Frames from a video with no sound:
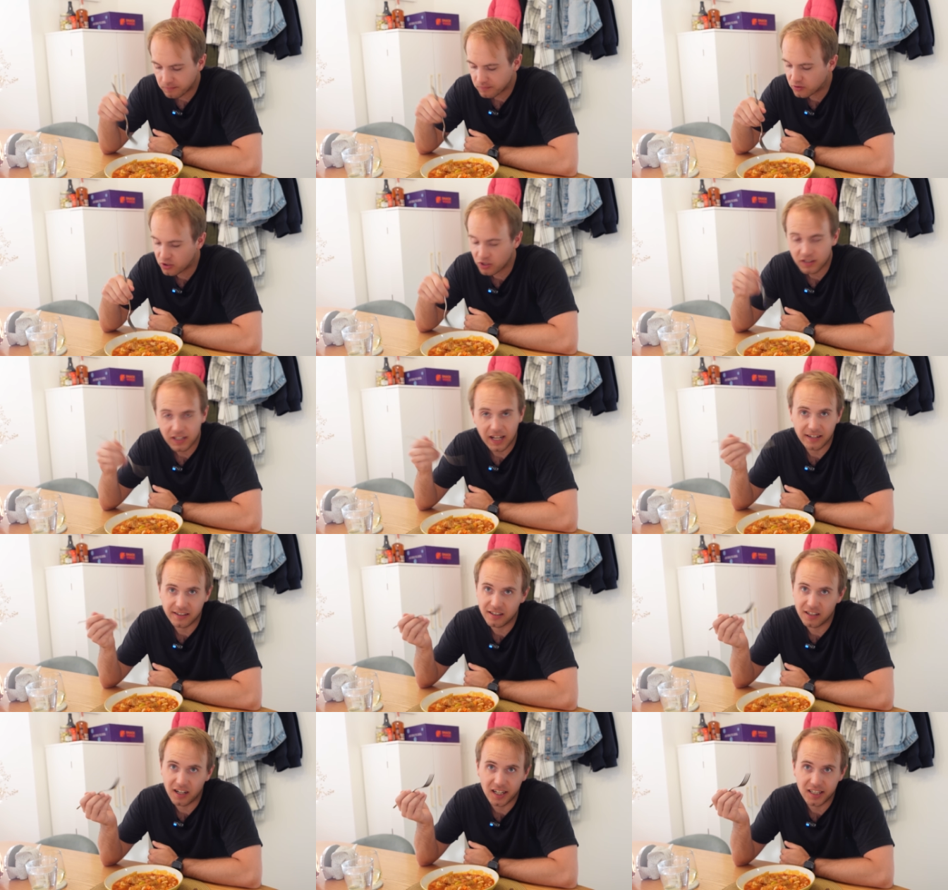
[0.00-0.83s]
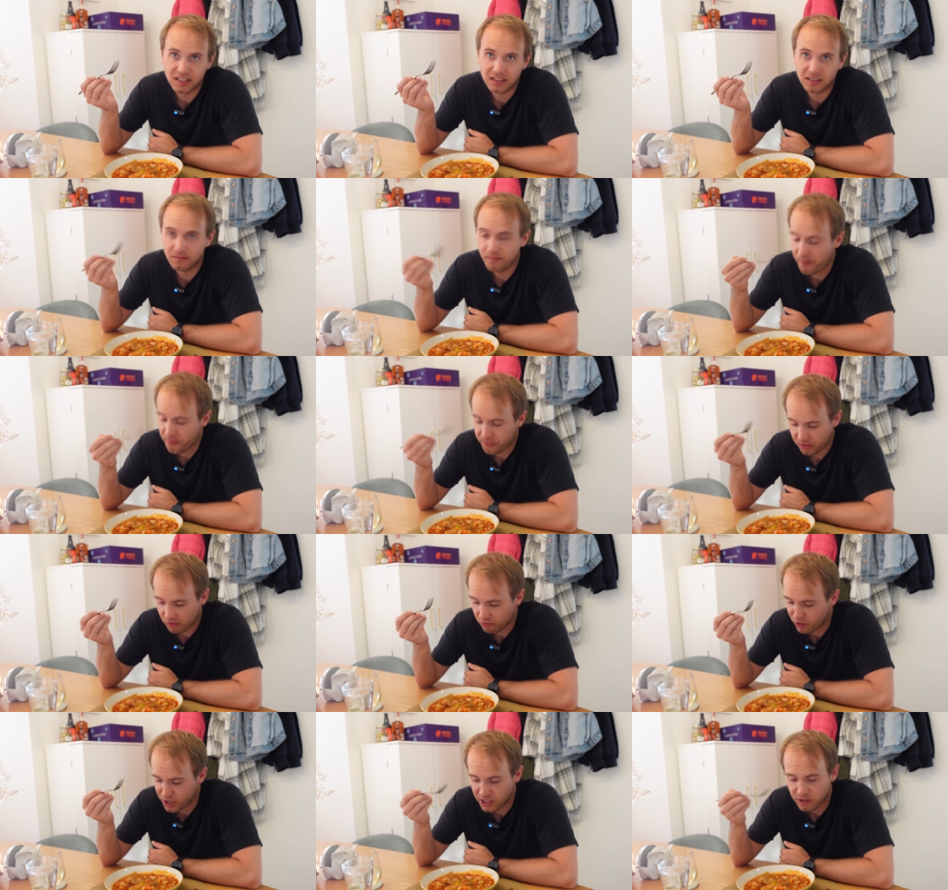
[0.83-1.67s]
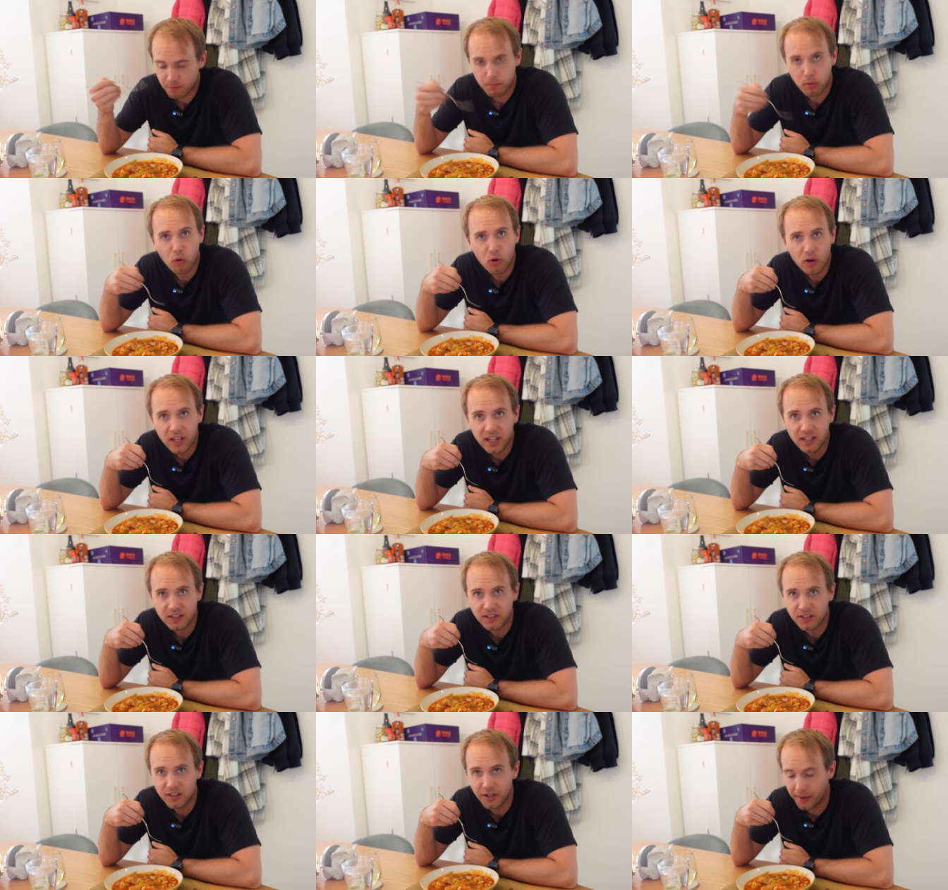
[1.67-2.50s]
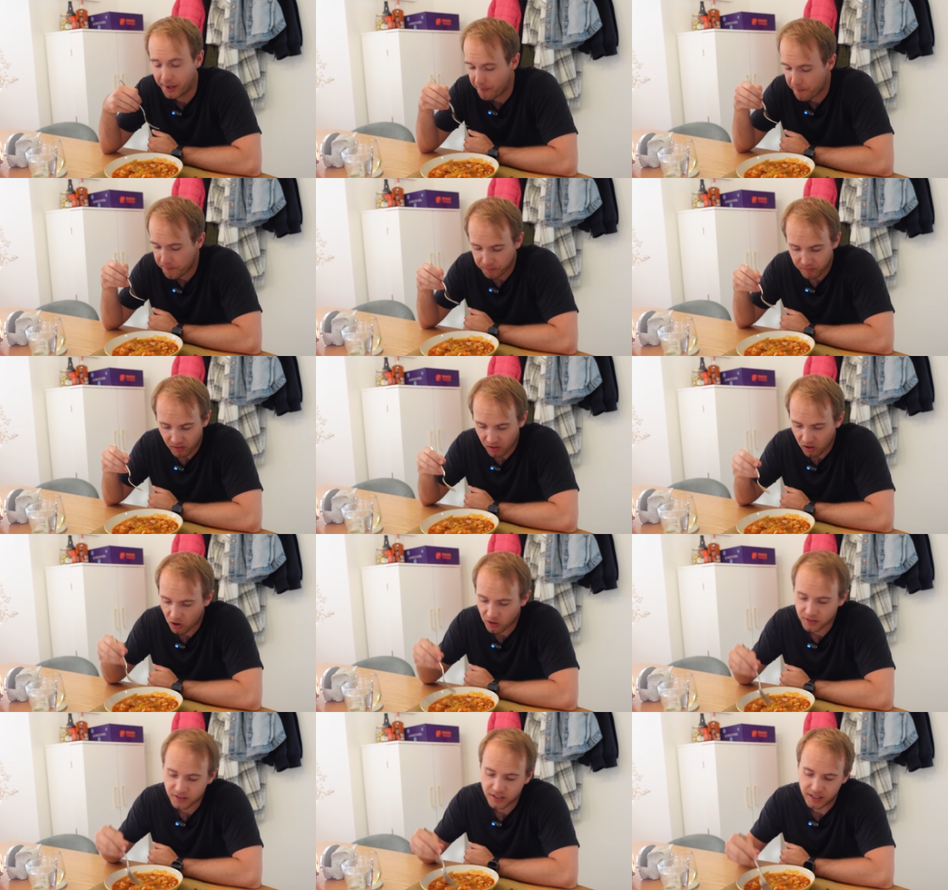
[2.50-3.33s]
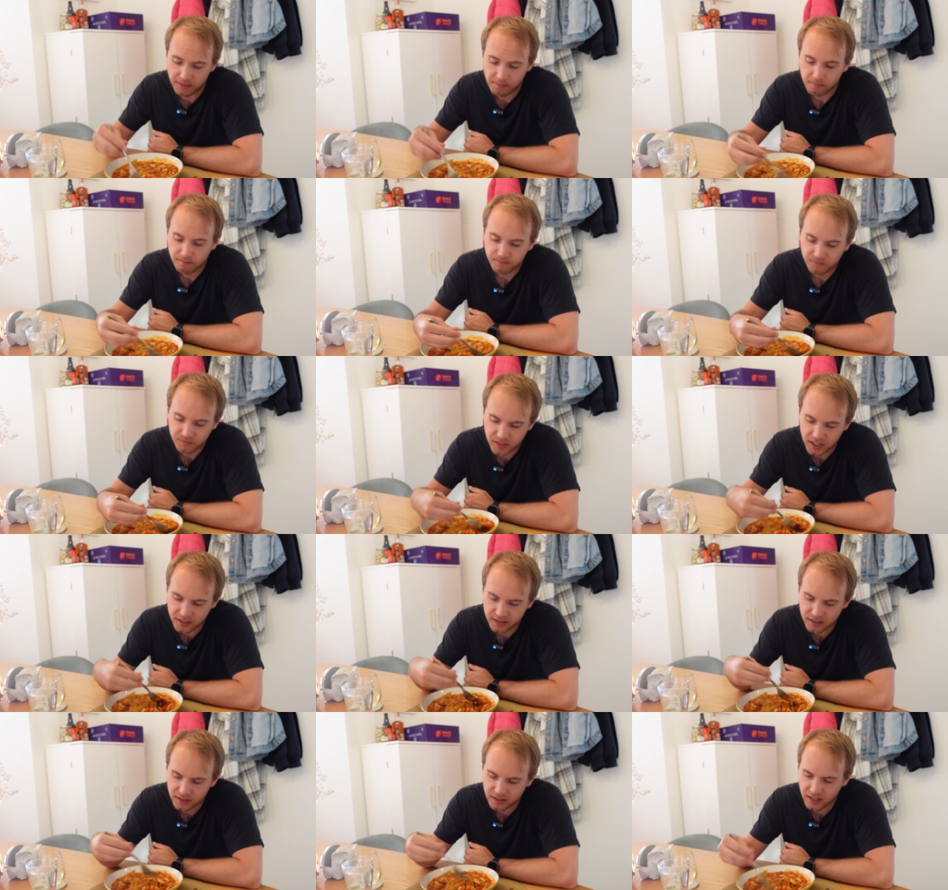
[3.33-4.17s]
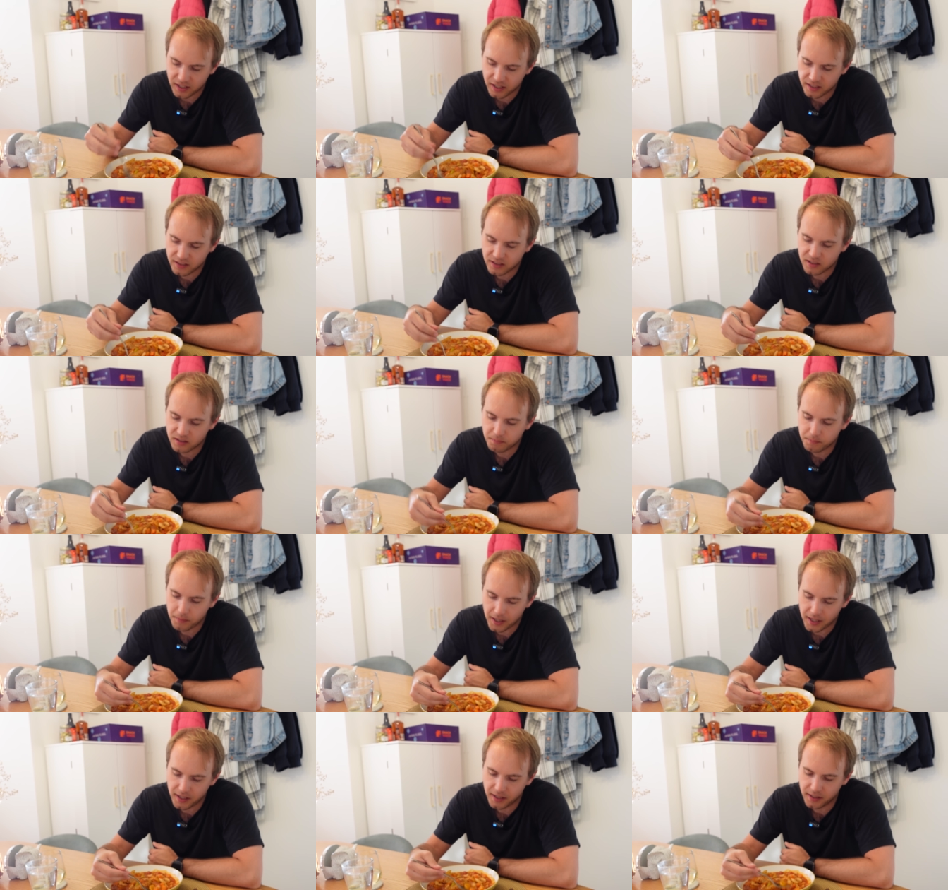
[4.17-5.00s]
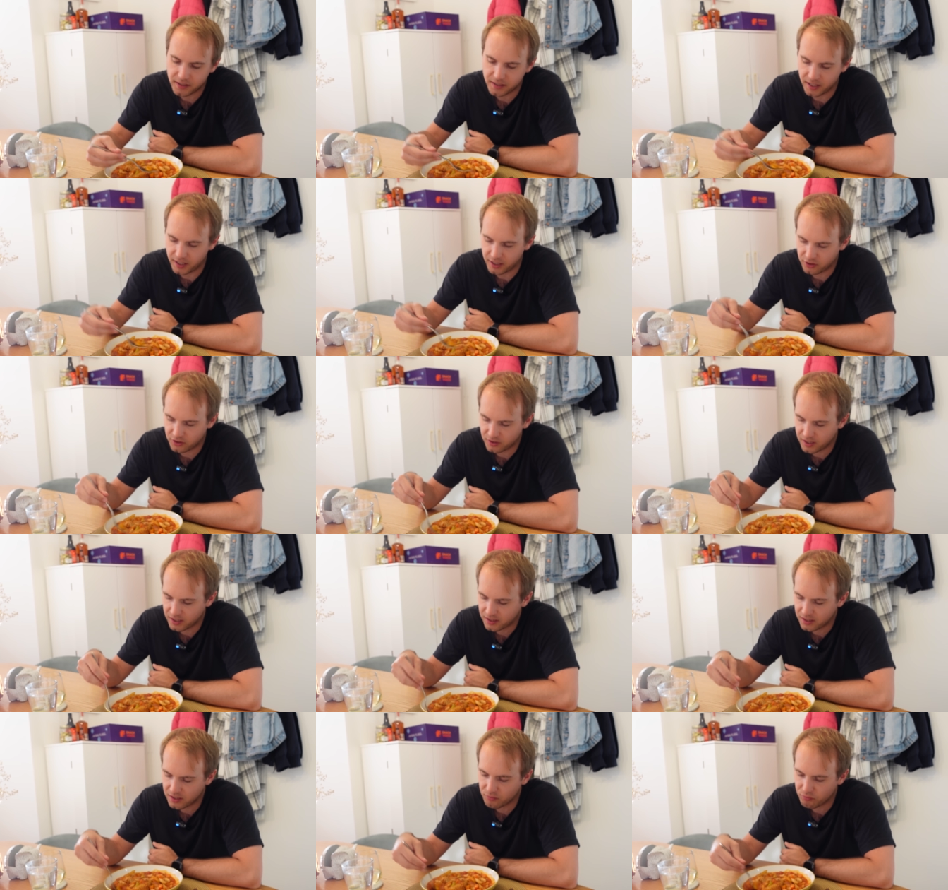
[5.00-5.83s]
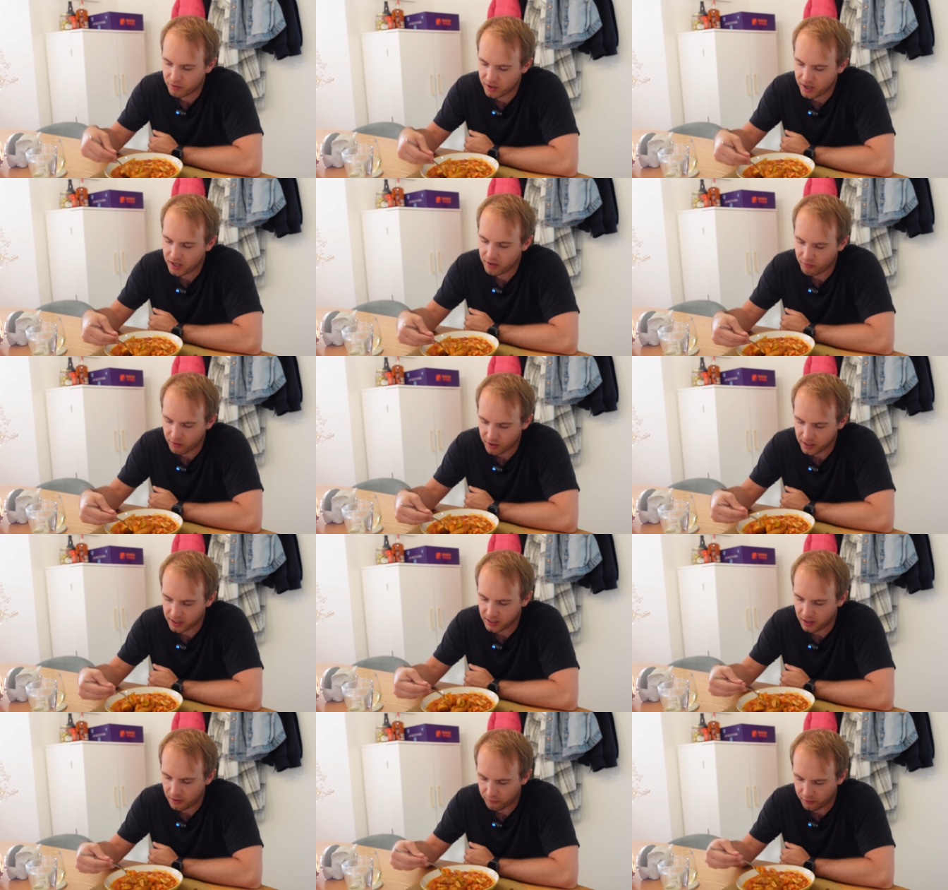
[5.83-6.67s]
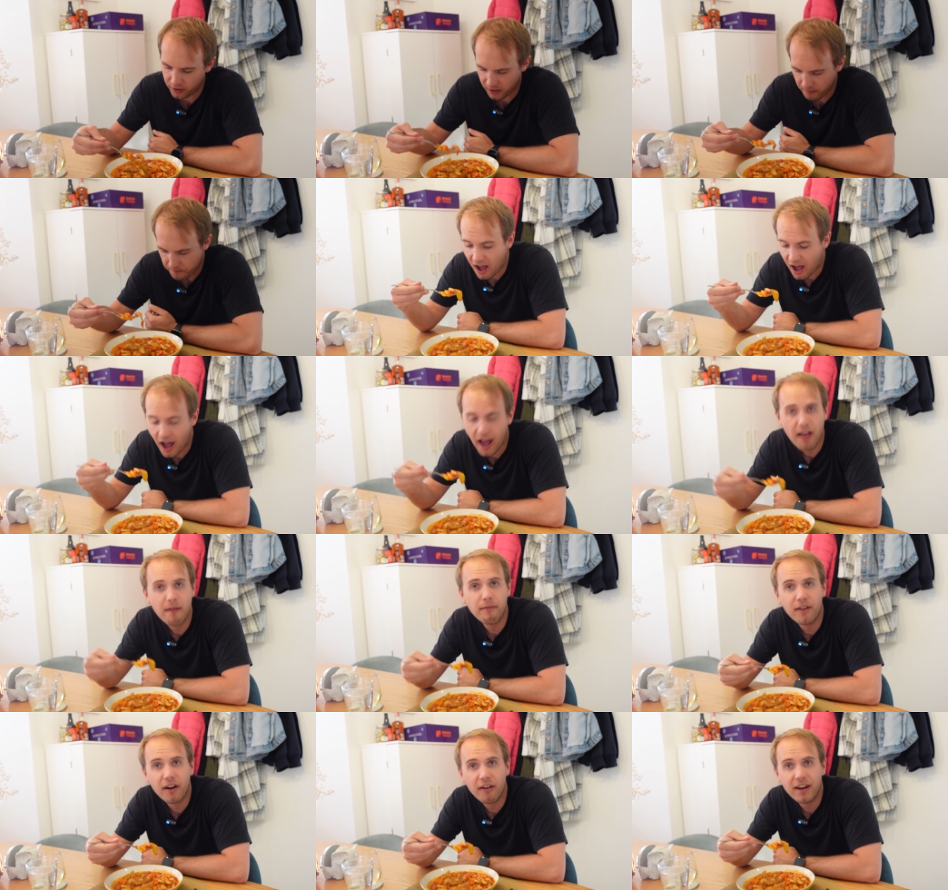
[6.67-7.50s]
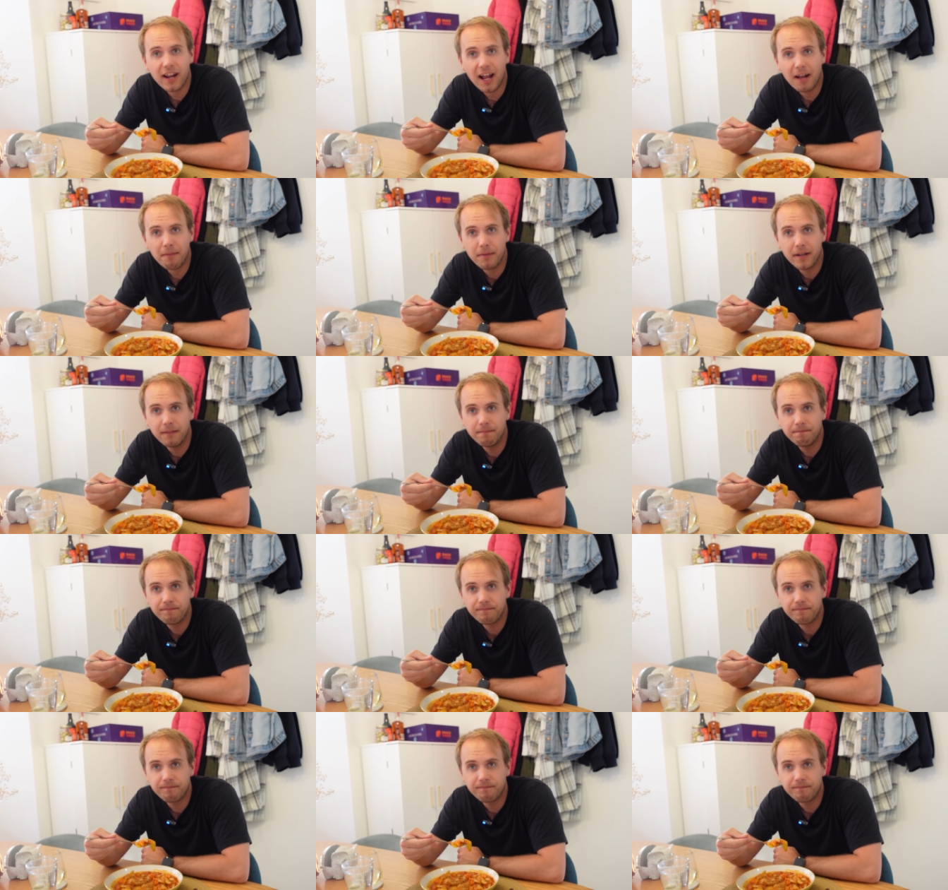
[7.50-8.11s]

Just add a nice, rich porkiness to it. Honestly, this is an inspired dish. This is really, really lovely. I am very happy.